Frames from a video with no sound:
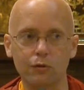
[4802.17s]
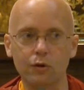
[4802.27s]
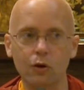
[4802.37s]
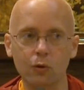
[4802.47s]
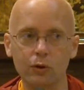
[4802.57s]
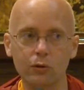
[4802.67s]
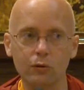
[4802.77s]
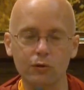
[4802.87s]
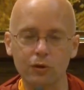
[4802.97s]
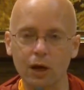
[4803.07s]
There's no one
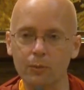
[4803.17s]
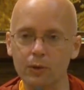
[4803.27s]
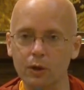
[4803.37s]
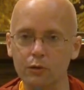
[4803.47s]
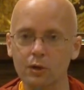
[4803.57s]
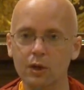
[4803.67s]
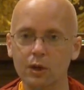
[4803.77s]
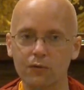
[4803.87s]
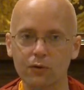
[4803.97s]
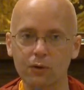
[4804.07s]
who's stopping us
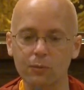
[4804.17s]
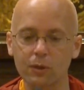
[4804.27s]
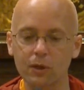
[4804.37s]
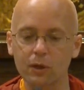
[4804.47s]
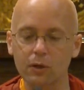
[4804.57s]
from